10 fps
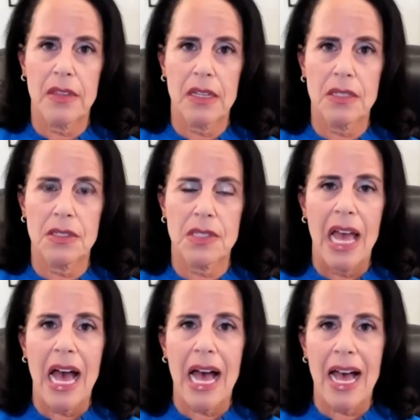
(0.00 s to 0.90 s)
these
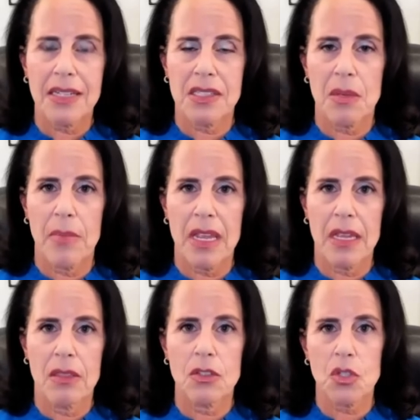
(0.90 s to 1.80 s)
acts and
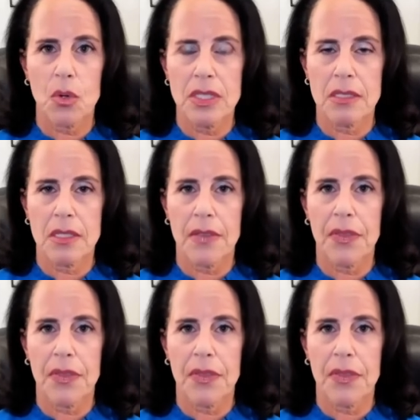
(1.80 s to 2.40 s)
making the choices that they're